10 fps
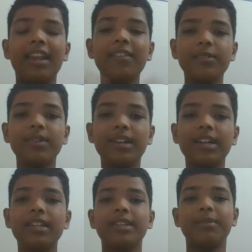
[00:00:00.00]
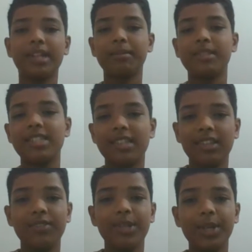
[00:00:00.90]
Hello everyone, welcome to this
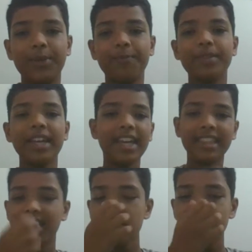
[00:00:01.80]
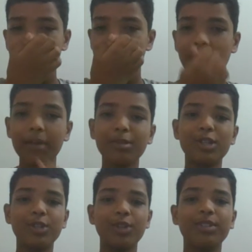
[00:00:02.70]
new video. In this video, I'm
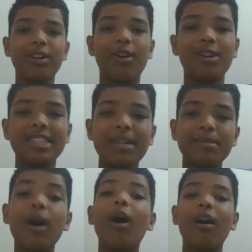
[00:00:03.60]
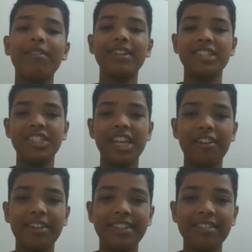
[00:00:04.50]
going to show you the concepts of
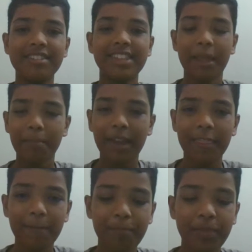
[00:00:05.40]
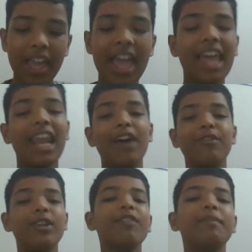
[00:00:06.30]
generators in Python. Now, if
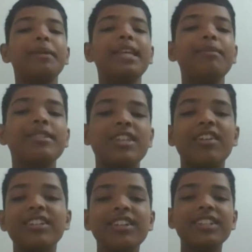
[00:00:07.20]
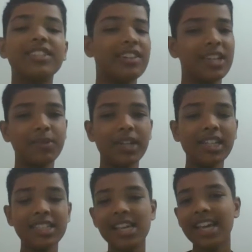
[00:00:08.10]
you're not familiar with generators, don't get
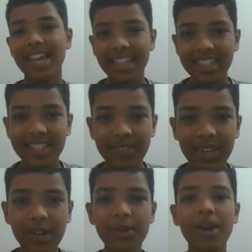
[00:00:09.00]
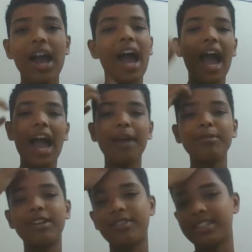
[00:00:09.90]
worries. In this video, I'm
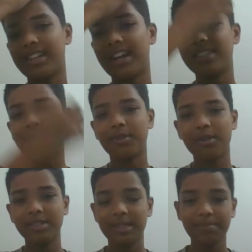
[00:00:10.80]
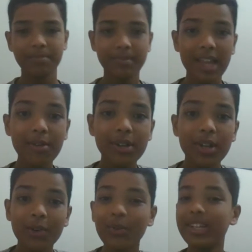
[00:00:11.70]
going to crystallize your concept. Now,
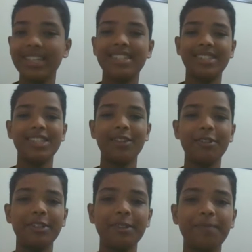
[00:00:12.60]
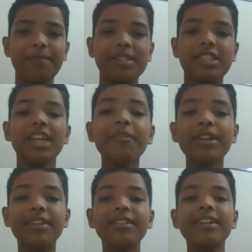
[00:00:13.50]
what is generator?
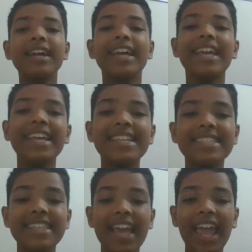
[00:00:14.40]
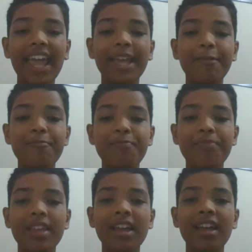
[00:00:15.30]
Generator is a
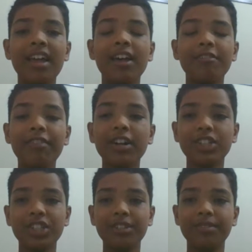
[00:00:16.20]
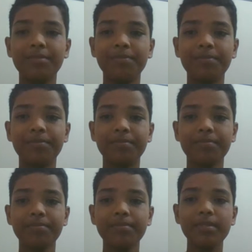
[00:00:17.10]
function.
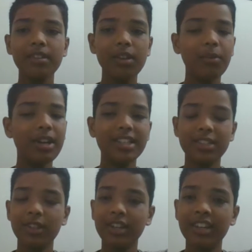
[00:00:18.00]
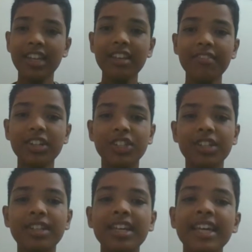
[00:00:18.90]
Well, it's not created
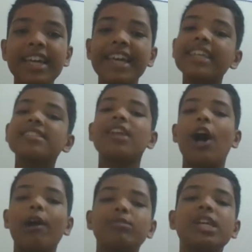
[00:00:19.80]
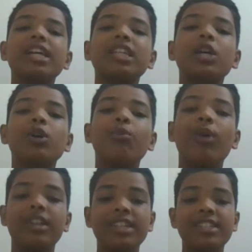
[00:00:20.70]
function. It is an object.
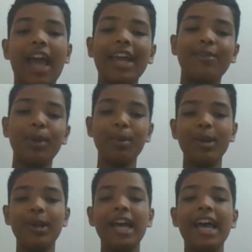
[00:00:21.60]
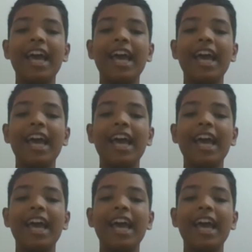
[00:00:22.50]
What is iterable?